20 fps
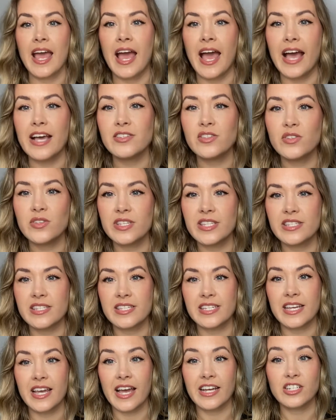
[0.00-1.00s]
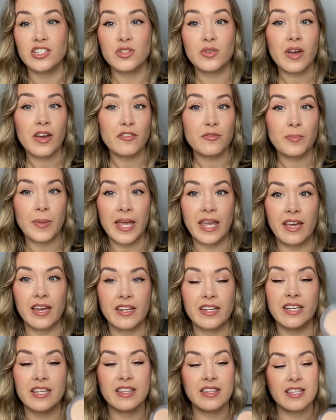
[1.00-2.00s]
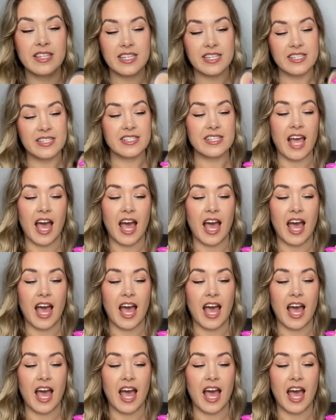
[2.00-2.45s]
As you can see, I do have pan in this.